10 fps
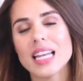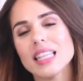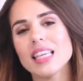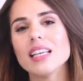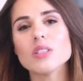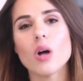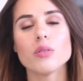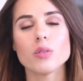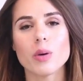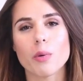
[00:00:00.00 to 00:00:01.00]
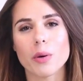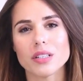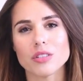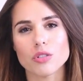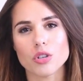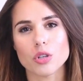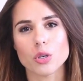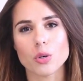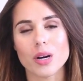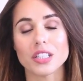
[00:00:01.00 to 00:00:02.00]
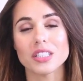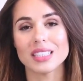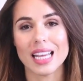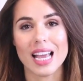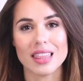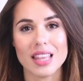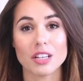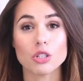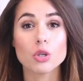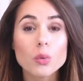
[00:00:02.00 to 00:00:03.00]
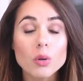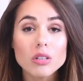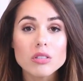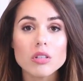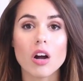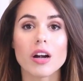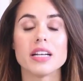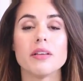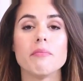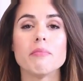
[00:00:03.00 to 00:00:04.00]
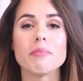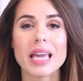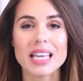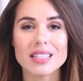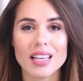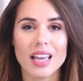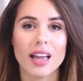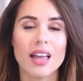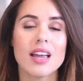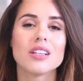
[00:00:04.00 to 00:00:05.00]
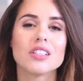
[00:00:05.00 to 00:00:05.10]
And I think it's also important to understand that tools are an amazing